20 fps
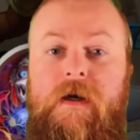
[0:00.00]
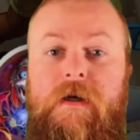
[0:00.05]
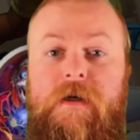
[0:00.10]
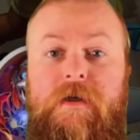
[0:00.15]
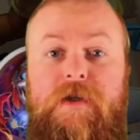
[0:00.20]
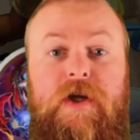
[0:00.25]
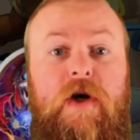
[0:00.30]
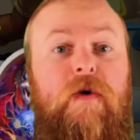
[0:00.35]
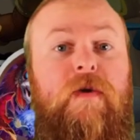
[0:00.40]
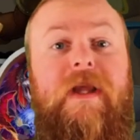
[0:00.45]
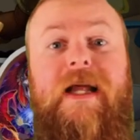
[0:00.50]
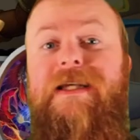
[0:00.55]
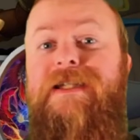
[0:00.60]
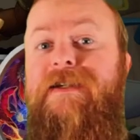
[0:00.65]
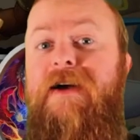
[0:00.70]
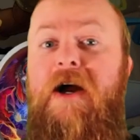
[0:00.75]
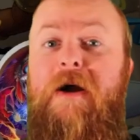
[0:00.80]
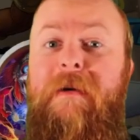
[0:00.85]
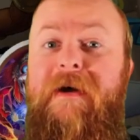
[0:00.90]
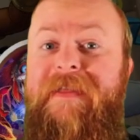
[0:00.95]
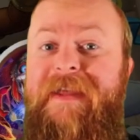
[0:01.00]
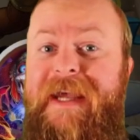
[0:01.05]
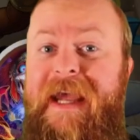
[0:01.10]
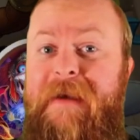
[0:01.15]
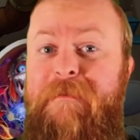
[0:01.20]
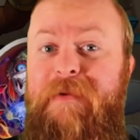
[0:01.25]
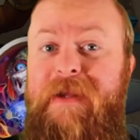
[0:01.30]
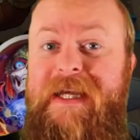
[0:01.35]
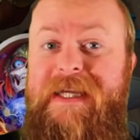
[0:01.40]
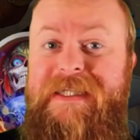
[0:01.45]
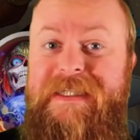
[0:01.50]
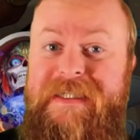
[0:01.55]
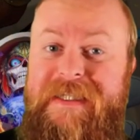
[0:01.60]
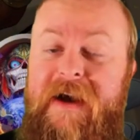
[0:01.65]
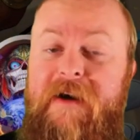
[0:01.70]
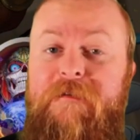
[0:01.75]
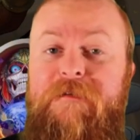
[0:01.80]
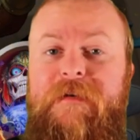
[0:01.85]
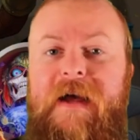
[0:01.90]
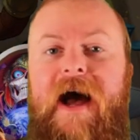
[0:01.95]
So let's talk about the gameplay
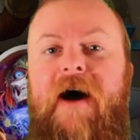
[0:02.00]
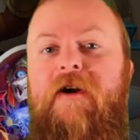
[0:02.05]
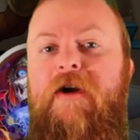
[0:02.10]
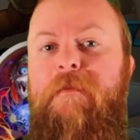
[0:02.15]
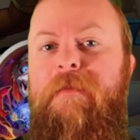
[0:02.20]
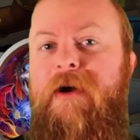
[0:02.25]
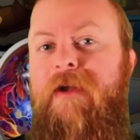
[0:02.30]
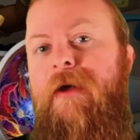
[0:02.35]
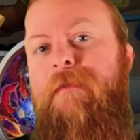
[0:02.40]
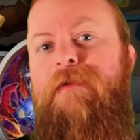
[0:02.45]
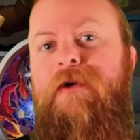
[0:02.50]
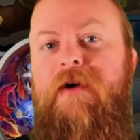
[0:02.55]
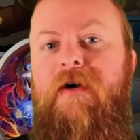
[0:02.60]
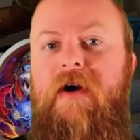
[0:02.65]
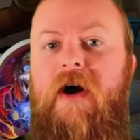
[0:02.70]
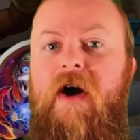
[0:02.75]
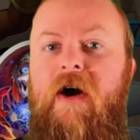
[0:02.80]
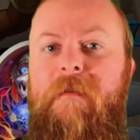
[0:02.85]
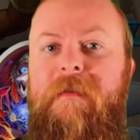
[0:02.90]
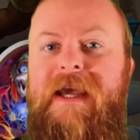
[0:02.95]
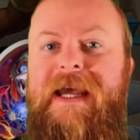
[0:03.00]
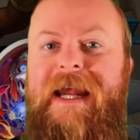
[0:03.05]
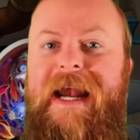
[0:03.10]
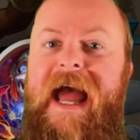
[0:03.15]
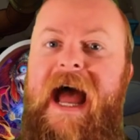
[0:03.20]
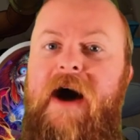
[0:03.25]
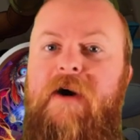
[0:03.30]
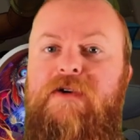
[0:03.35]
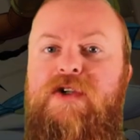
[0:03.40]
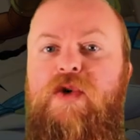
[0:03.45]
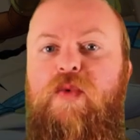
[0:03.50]
itself, how to build up your army, and how to